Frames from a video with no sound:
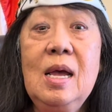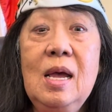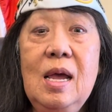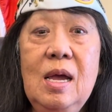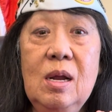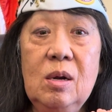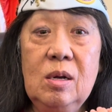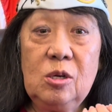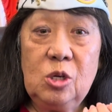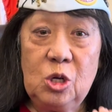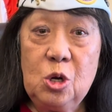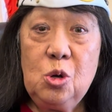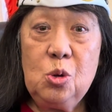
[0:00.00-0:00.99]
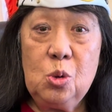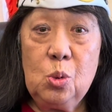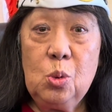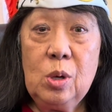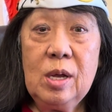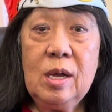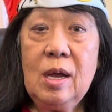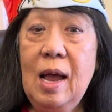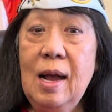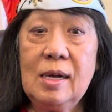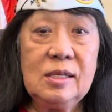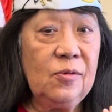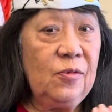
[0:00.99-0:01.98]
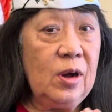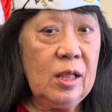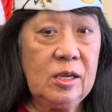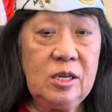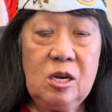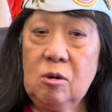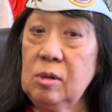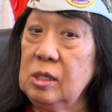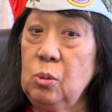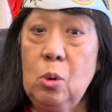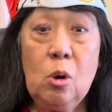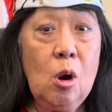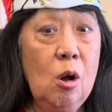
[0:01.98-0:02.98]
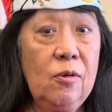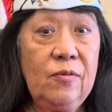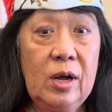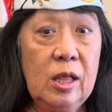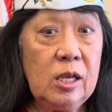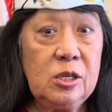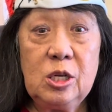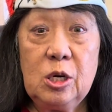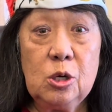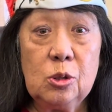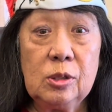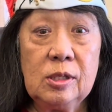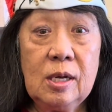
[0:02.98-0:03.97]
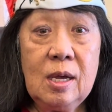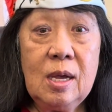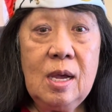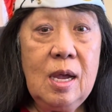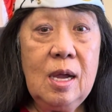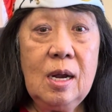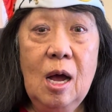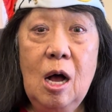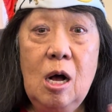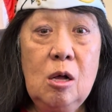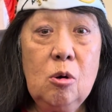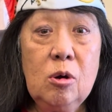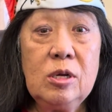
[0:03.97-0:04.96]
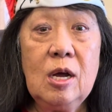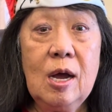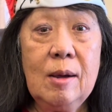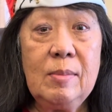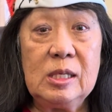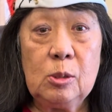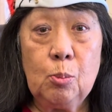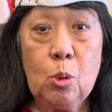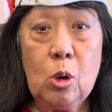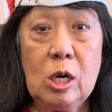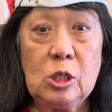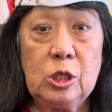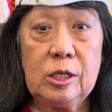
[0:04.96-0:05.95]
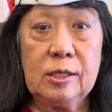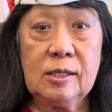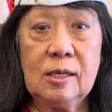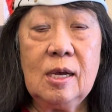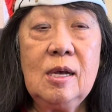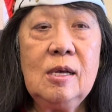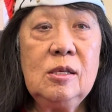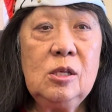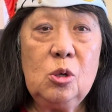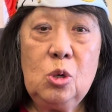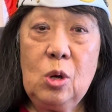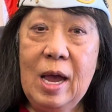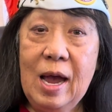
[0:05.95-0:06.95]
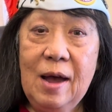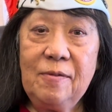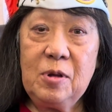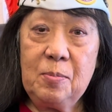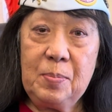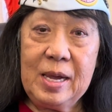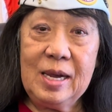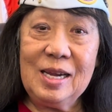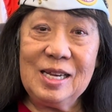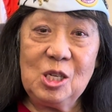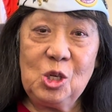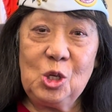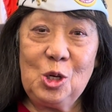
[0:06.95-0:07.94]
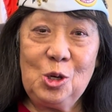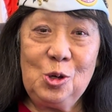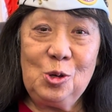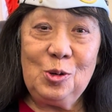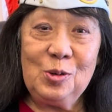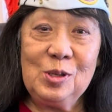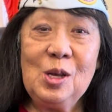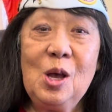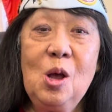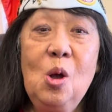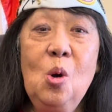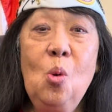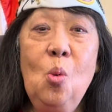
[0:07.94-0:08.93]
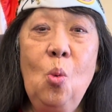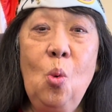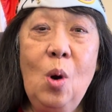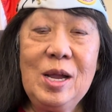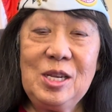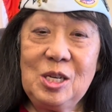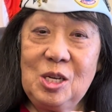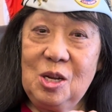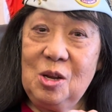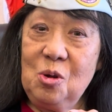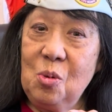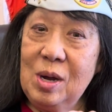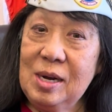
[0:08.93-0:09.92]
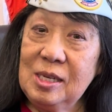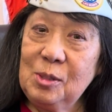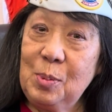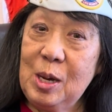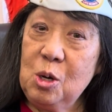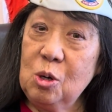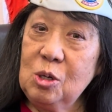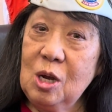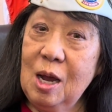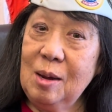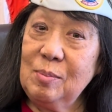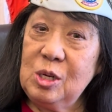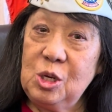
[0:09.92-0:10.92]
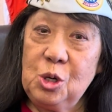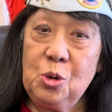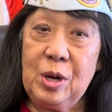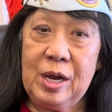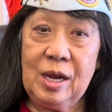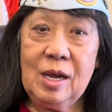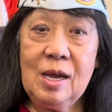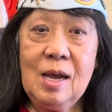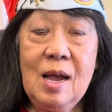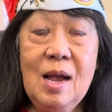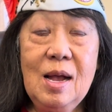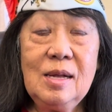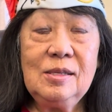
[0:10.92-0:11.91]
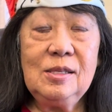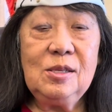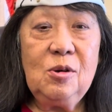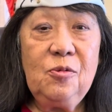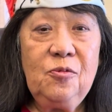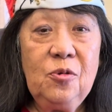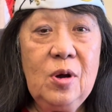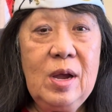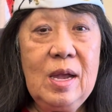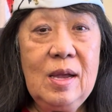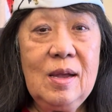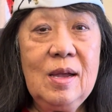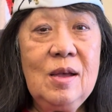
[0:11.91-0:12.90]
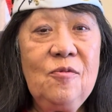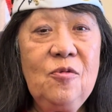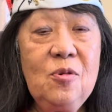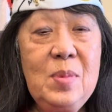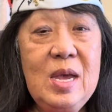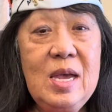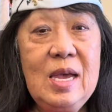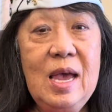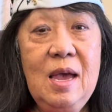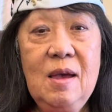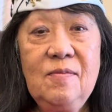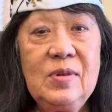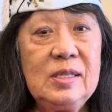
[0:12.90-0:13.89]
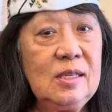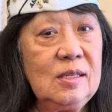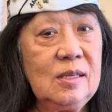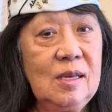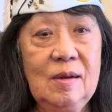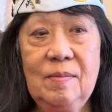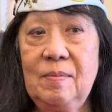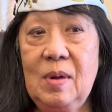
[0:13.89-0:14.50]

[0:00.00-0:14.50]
and do as a volunteer, because we're all volunteers and all our time is precious. So you have to pick and choose what you want to spend your time doing. And so for me, AMVETS is a